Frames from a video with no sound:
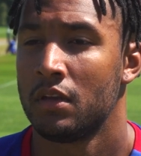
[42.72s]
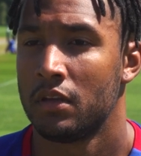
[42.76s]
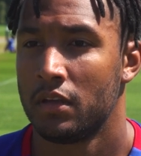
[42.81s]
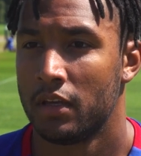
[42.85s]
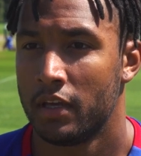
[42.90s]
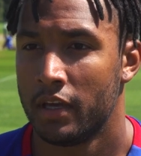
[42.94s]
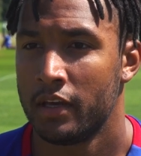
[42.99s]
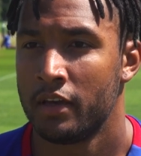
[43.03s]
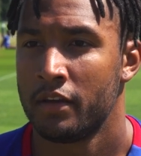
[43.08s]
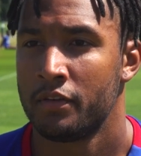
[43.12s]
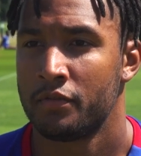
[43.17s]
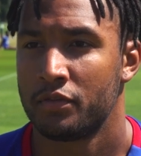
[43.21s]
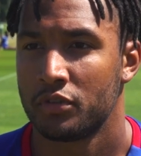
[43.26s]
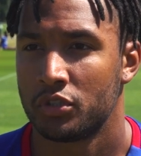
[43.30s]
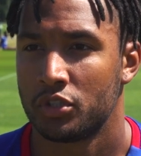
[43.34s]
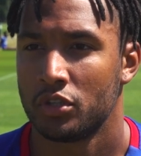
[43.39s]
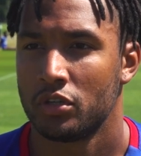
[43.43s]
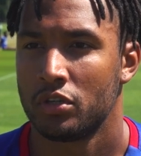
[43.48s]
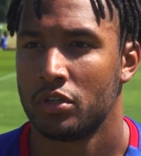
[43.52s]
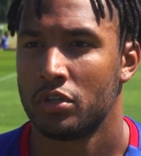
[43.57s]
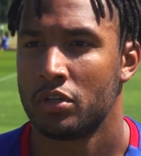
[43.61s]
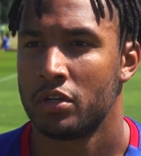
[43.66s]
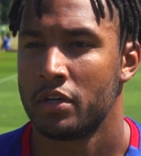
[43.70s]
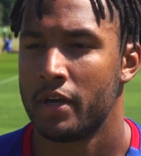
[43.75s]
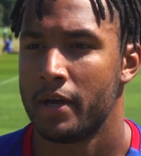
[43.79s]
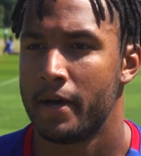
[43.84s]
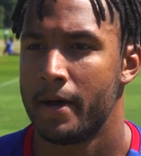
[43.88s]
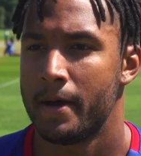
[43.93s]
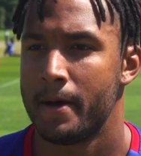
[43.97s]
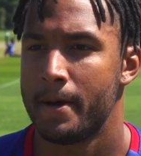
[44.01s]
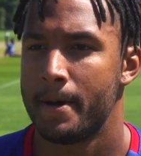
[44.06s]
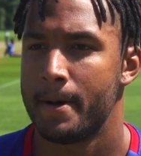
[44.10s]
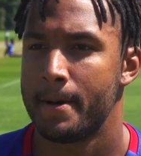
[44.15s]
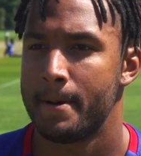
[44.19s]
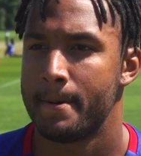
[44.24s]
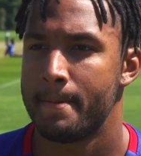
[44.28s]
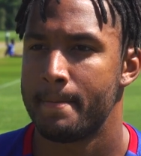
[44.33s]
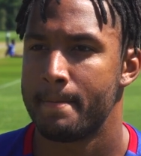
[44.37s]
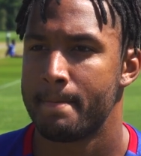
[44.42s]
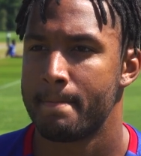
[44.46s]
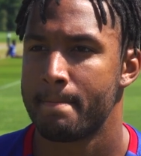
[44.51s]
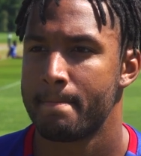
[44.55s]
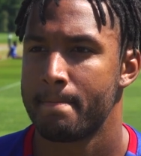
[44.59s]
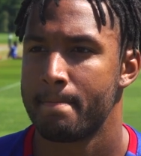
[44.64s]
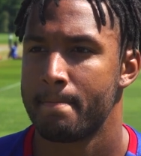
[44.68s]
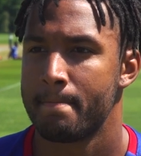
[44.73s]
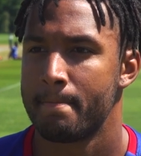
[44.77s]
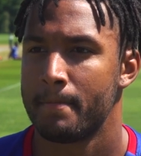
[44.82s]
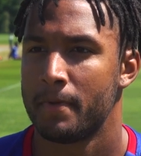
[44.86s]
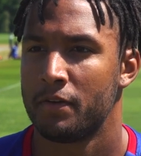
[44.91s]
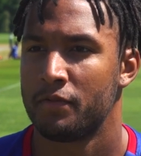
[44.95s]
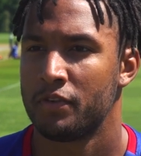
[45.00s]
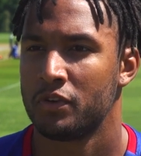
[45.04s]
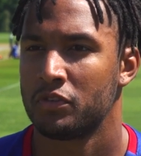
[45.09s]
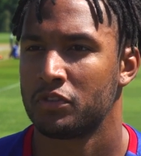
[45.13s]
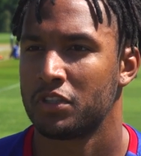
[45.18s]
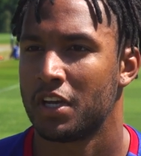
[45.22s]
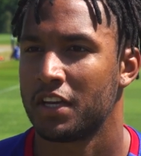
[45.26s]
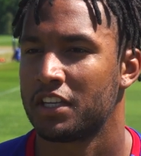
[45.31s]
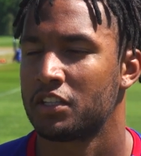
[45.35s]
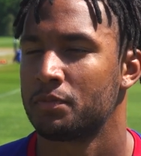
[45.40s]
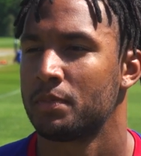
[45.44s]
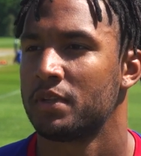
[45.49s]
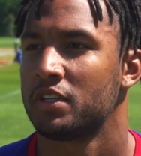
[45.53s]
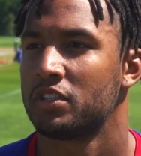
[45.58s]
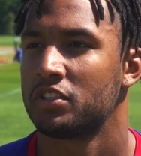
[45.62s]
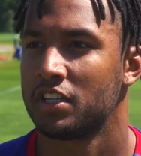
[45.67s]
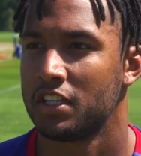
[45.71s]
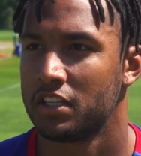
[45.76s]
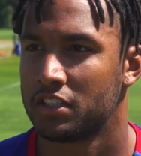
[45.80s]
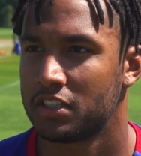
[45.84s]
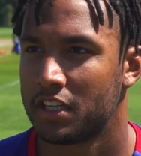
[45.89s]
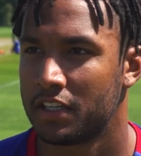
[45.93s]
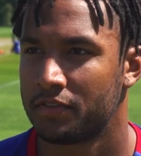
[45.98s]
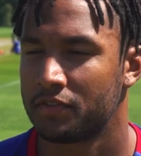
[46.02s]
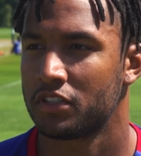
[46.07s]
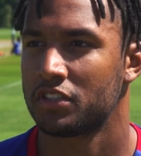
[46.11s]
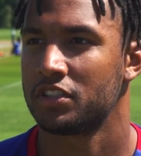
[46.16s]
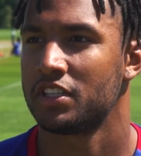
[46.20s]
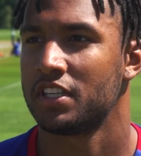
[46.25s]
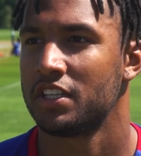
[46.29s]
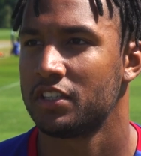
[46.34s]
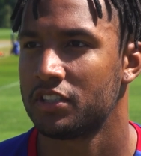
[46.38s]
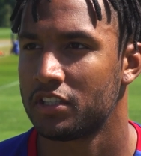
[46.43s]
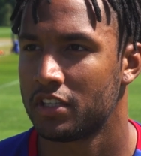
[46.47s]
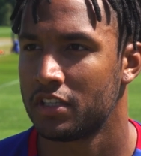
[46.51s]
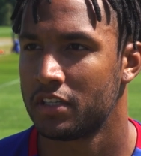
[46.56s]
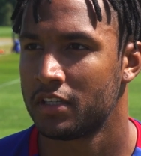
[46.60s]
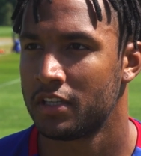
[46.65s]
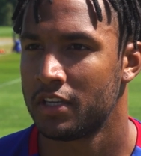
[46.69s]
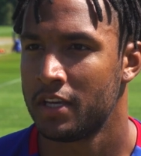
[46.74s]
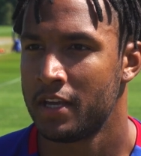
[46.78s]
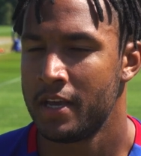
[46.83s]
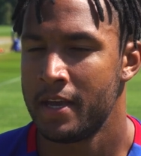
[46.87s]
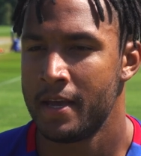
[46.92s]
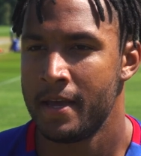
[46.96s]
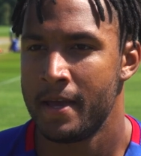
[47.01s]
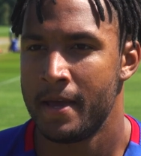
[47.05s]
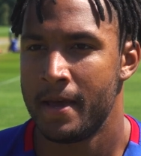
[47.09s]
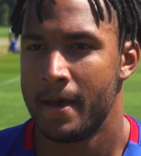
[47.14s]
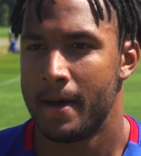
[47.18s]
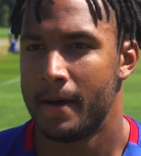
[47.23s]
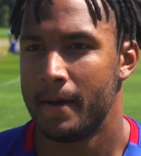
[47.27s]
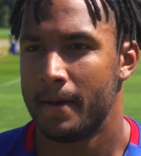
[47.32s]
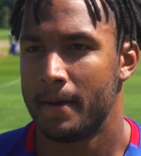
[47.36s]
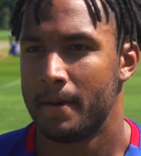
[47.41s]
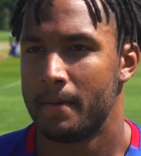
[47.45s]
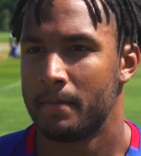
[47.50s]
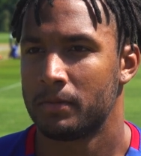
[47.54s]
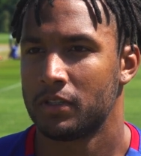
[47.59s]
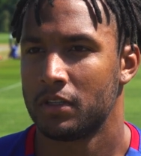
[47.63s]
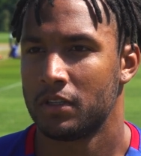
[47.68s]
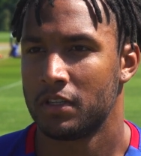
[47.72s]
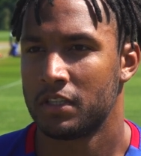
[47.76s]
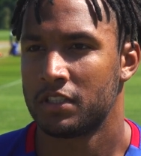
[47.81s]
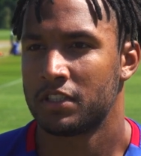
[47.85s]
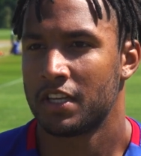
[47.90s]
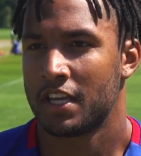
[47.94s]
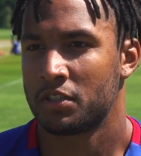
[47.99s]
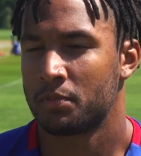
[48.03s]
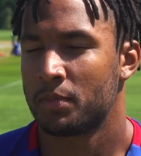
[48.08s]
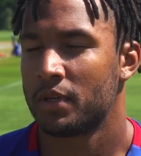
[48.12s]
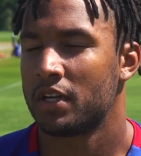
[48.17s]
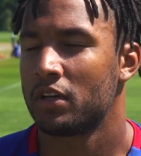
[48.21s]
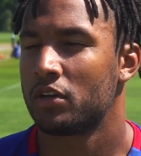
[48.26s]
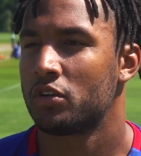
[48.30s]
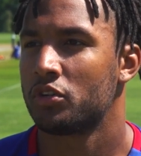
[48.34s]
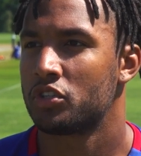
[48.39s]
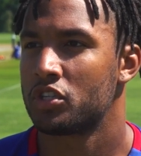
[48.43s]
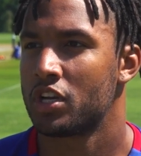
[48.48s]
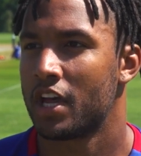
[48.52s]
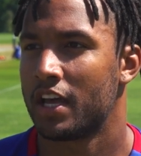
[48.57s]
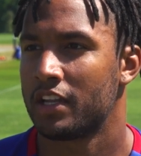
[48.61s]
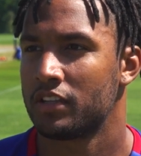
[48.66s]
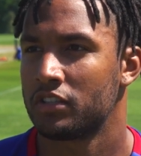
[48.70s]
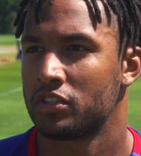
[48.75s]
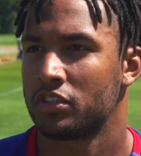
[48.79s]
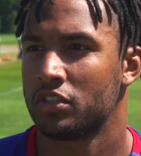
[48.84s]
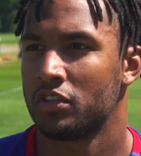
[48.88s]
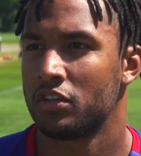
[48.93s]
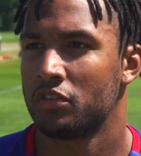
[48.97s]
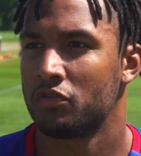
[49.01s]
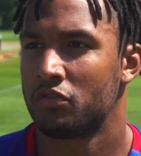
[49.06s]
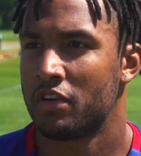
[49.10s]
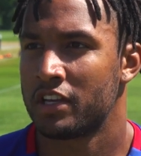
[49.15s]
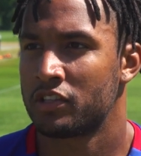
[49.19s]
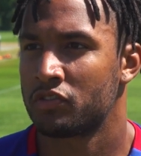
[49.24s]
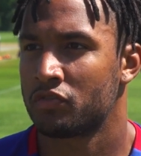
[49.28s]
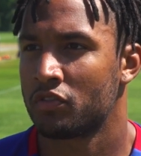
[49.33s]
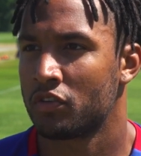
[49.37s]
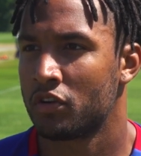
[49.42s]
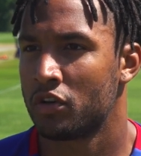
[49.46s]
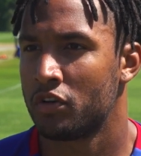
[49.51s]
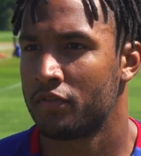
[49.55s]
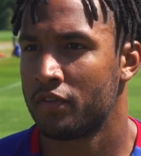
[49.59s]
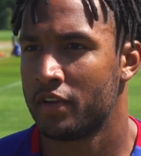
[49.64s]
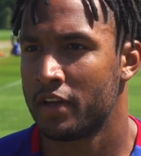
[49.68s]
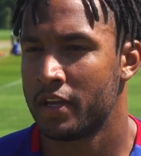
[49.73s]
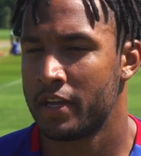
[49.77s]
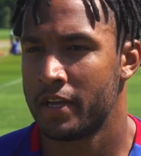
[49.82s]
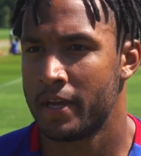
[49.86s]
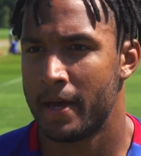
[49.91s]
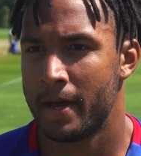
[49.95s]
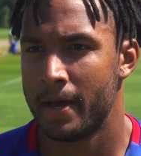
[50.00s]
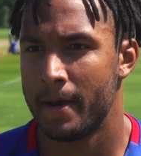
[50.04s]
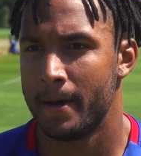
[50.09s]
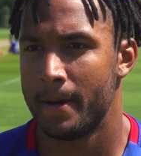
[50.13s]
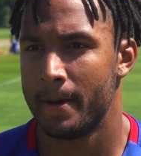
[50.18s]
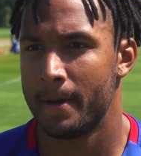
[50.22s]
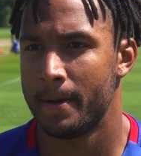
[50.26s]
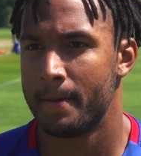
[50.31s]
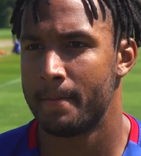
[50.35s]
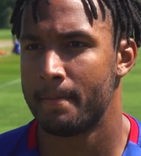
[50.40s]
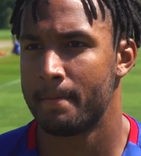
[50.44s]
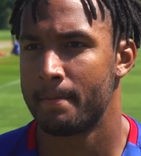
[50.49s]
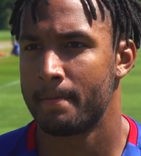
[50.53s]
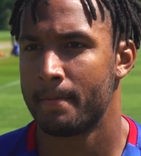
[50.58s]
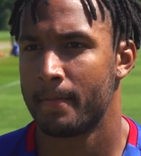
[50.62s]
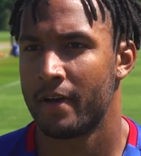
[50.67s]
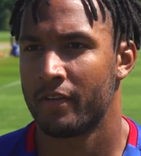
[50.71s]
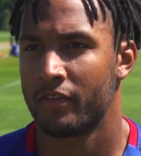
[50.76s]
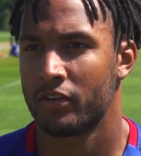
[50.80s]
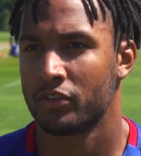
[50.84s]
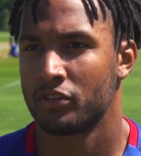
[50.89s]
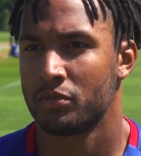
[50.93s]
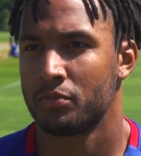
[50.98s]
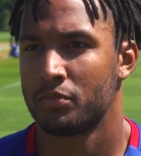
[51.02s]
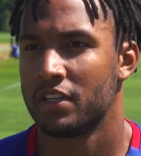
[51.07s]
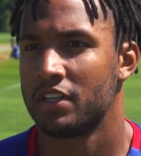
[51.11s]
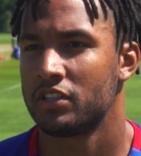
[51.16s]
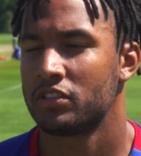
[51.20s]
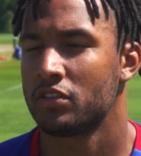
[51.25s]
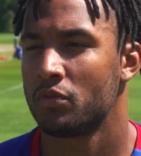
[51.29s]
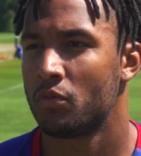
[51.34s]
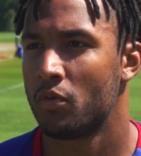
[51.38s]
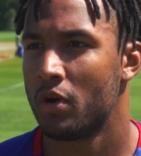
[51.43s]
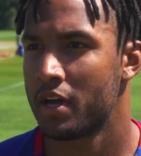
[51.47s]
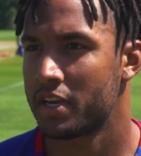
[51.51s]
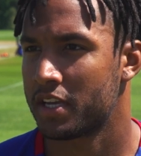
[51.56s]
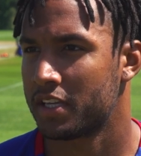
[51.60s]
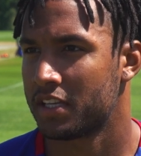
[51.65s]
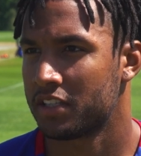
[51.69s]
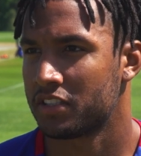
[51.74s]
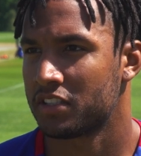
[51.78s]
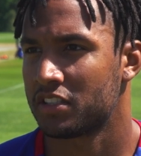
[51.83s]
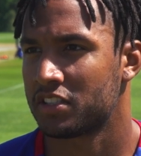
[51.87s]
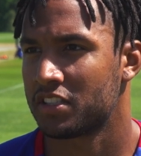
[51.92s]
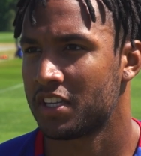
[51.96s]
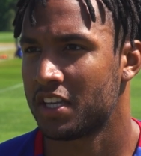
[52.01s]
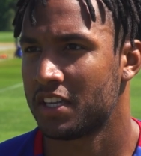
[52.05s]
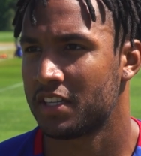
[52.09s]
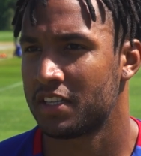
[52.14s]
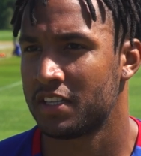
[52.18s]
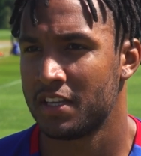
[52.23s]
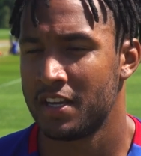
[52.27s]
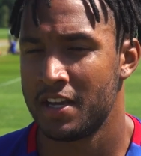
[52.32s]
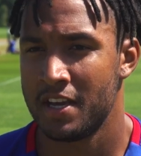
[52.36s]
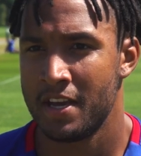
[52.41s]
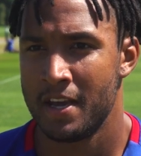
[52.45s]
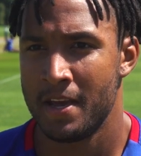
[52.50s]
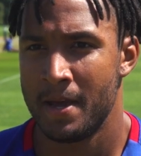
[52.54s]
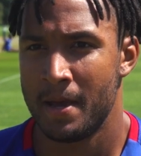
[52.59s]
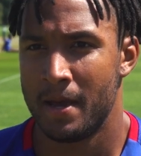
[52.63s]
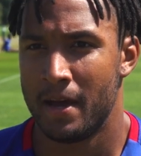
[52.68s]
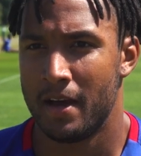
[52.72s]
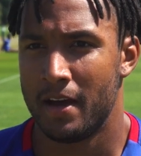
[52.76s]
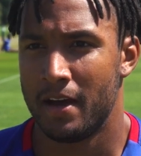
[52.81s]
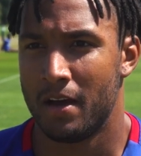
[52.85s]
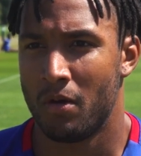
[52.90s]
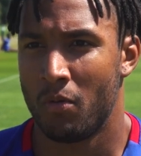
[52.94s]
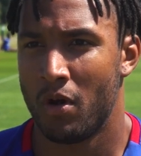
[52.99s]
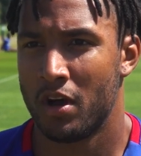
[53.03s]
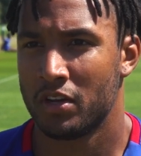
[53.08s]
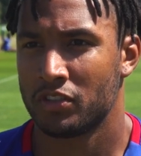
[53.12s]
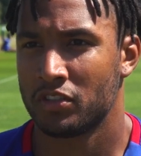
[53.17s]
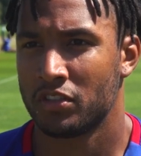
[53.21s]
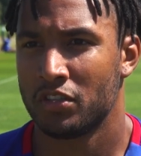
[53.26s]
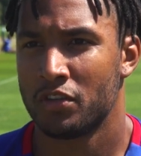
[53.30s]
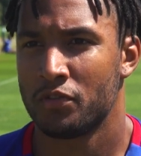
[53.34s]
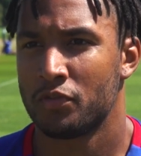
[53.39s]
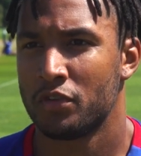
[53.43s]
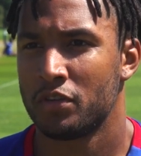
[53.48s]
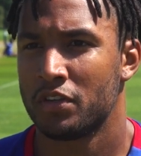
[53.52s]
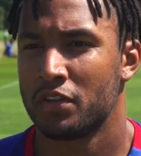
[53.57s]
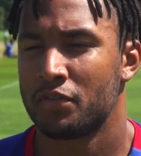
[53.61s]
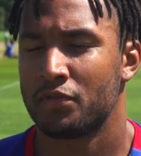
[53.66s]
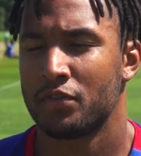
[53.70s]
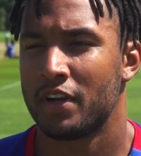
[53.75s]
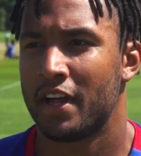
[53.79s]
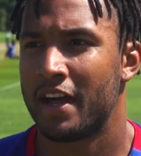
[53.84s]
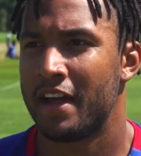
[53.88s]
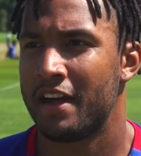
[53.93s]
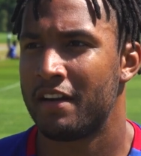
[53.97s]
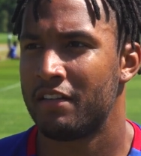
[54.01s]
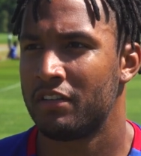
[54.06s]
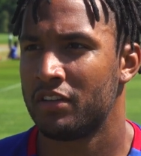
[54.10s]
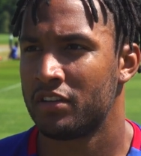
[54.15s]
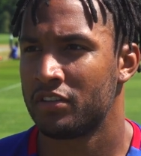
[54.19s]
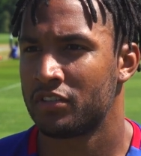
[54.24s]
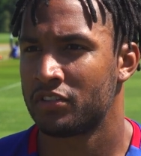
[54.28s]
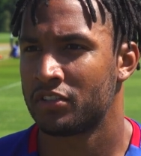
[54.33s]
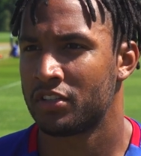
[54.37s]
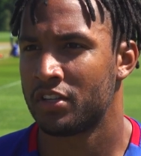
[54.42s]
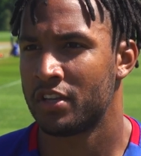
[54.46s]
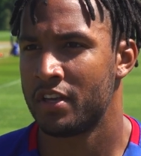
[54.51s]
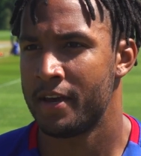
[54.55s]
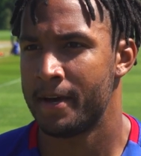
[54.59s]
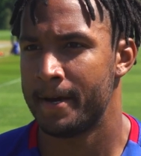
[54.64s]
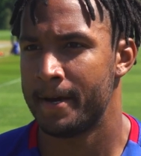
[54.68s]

Yeah, for sure. It feels like it's been season after season. So this has been a good chance to rest, recover. I've got some decent working, as I said. Worked on a few different areas,